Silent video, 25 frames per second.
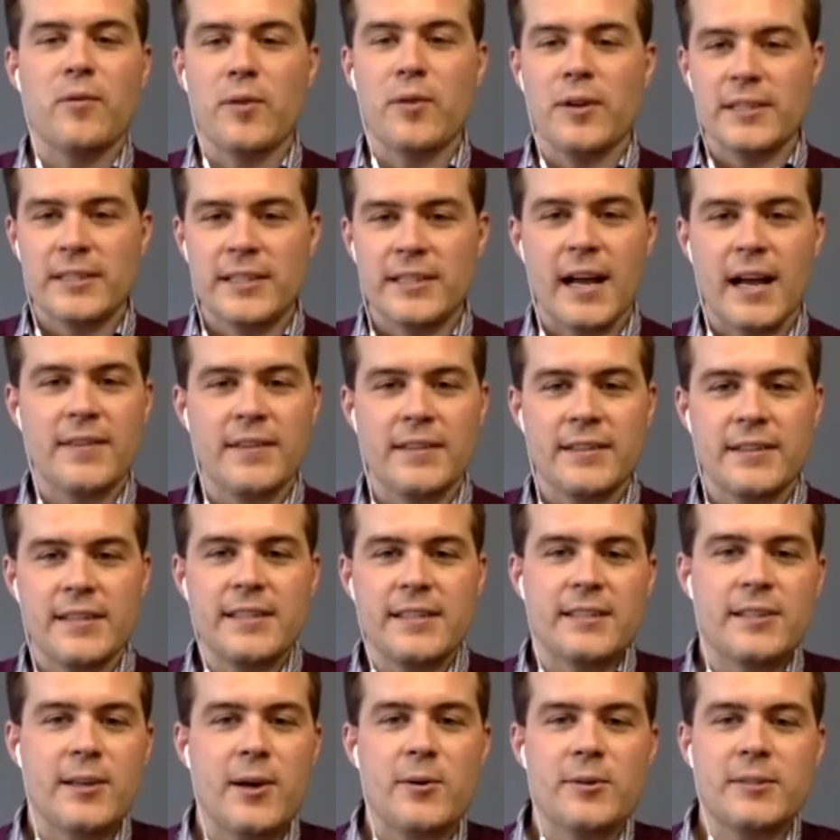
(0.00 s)
he's got this
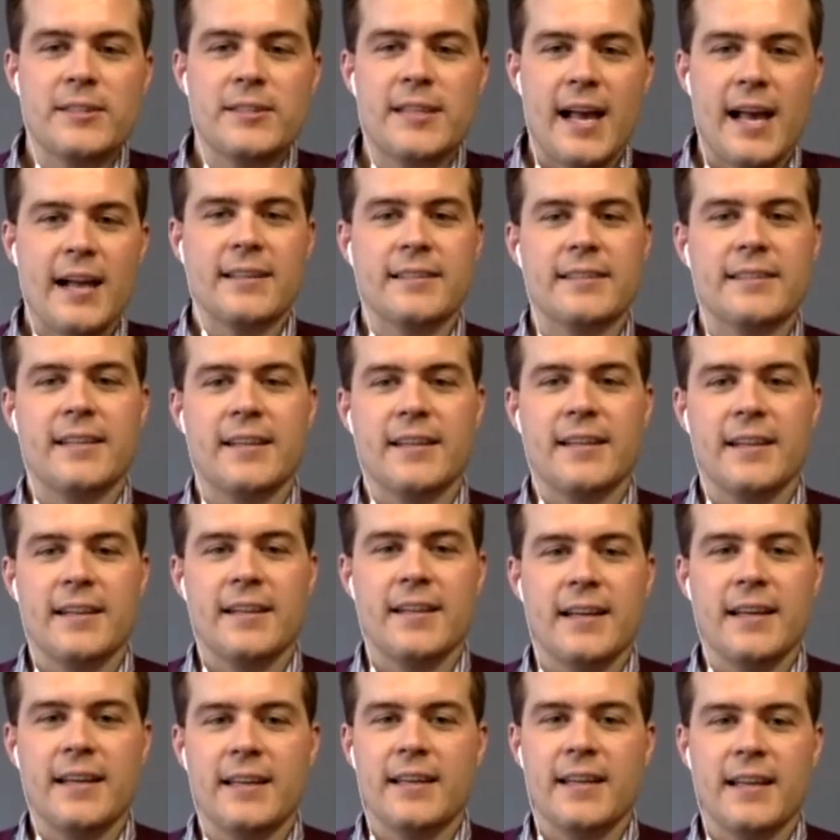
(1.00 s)
East Coast accent,
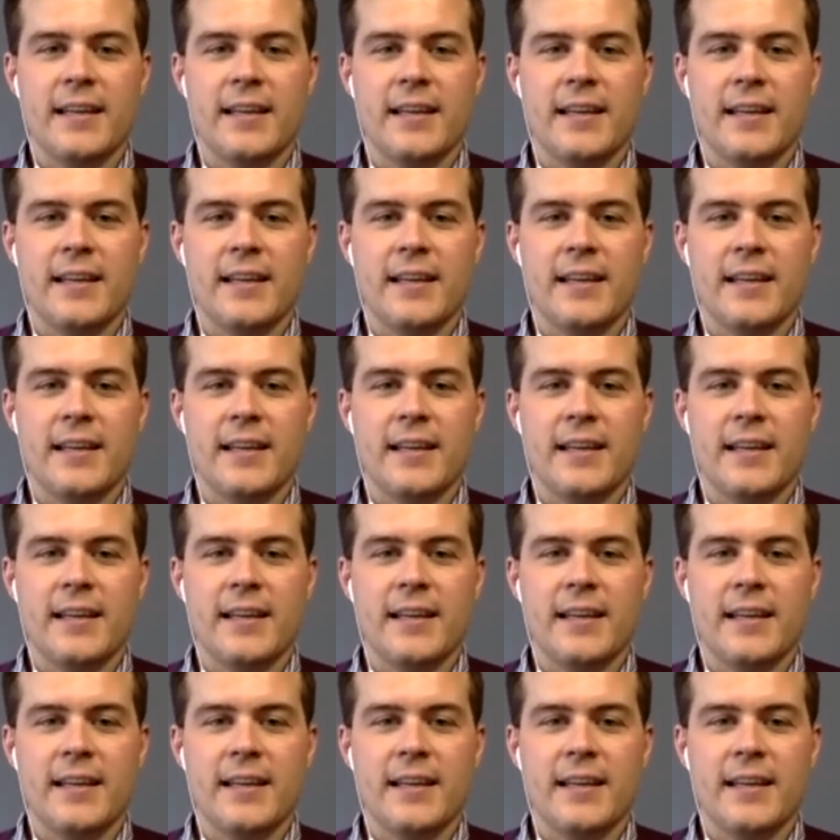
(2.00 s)
and